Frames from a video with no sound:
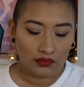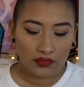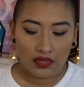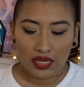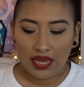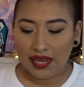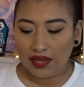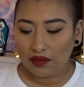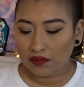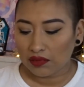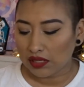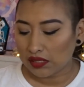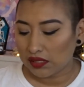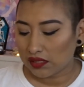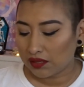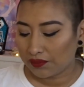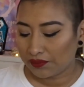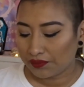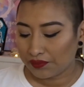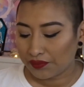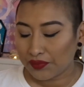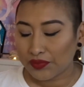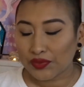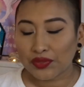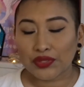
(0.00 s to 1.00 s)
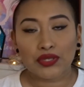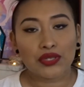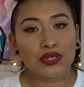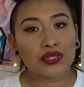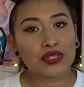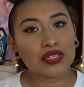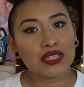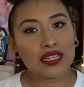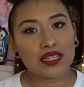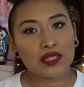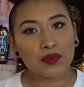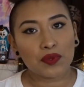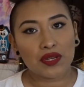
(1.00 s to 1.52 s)
Anyways,
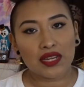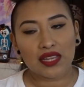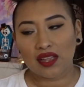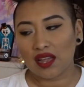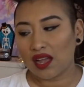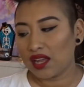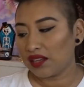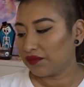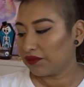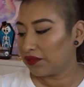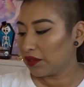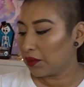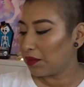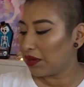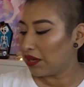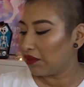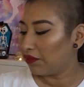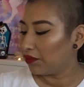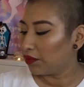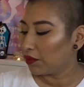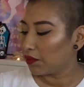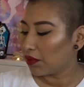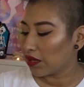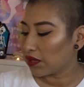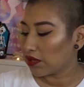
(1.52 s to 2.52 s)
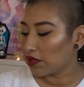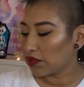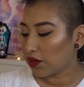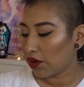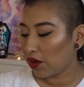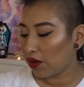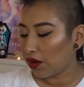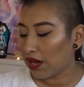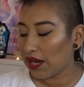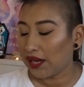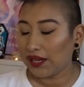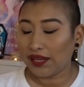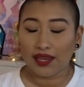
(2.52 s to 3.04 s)
so that's what I got from
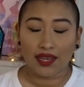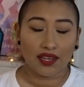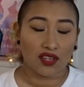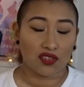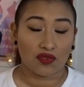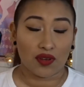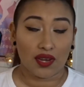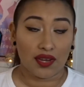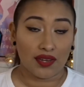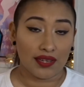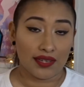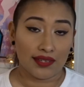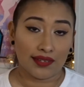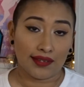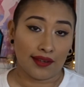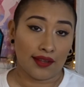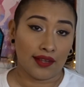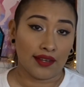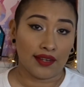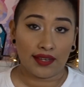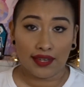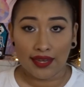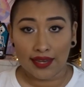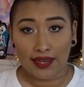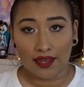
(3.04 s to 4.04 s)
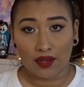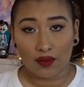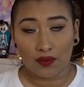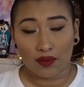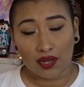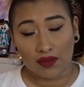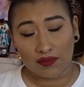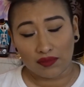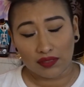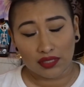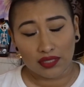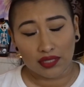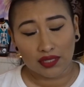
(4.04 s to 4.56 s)
Influenster. I can't try it on now,
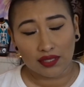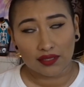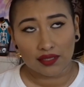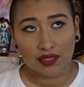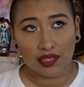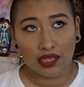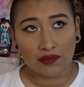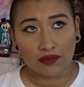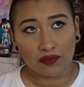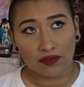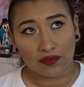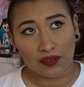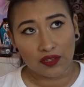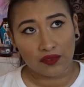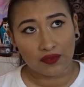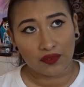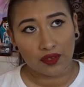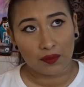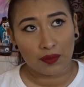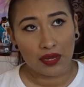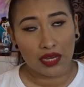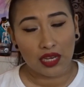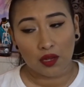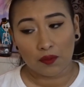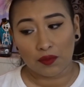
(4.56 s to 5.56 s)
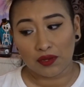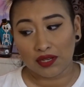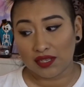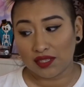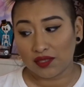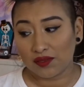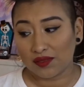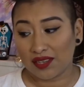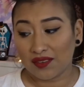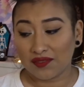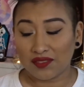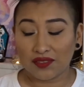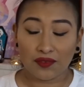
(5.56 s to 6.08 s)
obviously, because I have a face full of makeup in it,
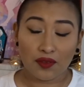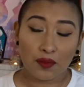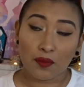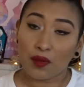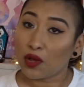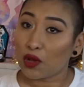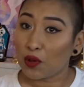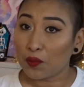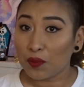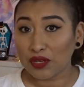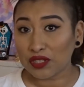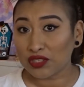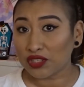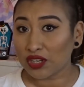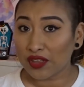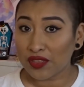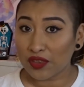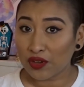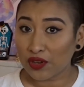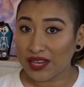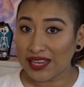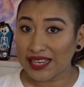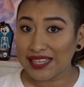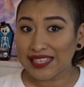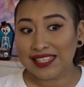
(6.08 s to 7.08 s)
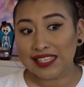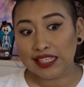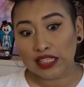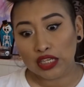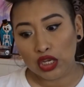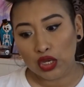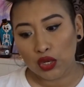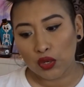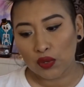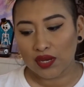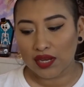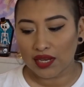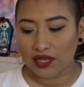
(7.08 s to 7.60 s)
so I have to film a whole bunch of other things,
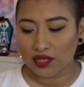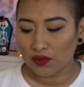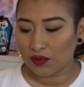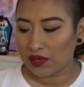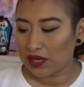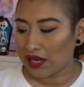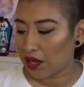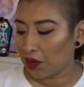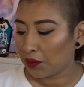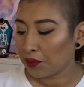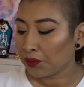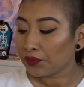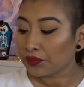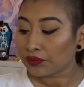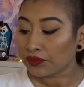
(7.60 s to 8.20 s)
so can't do it now.